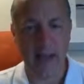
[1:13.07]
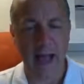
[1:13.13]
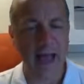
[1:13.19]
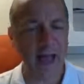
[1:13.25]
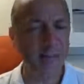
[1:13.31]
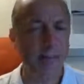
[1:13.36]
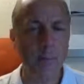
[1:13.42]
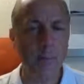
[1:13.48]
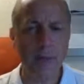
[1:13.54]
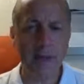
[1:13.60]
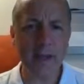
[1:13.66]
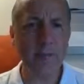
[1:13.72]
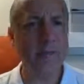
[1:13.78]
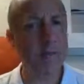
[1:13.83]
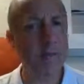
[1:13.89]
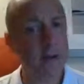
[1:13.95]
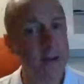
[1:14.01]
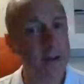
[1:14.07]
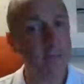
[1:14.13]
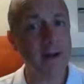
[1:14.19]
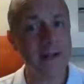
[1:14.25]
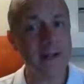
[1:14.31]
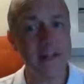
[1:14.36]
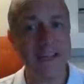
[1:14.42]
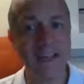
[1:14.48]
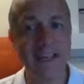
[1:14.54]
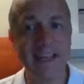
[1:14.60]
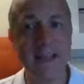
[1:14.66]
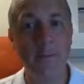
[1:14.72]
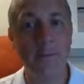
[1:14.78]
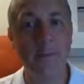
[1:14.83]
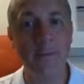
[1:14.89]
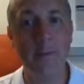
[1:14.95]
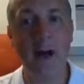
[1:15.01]
and they'll be in pretty much the same
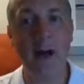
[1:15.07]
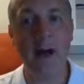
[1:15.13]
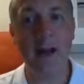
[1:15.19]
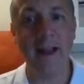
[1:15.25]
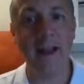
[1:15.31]
spot